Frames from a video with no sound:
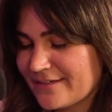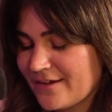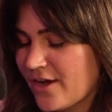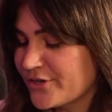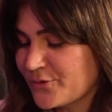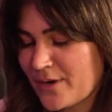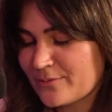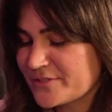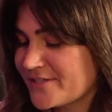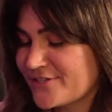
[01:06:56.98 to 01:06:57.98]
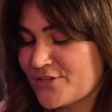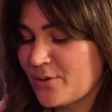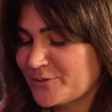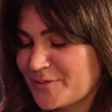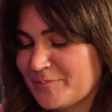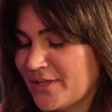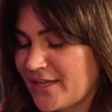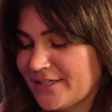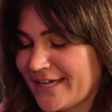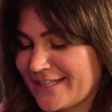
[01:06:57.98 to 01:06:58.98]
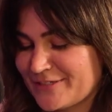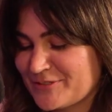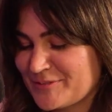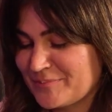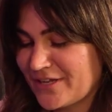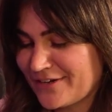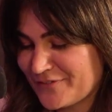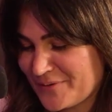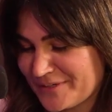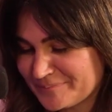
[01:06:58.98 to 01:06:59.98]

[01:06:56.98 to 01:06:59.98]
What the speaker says: Underwear was soaked with blood. Like, there's just blood everywhere.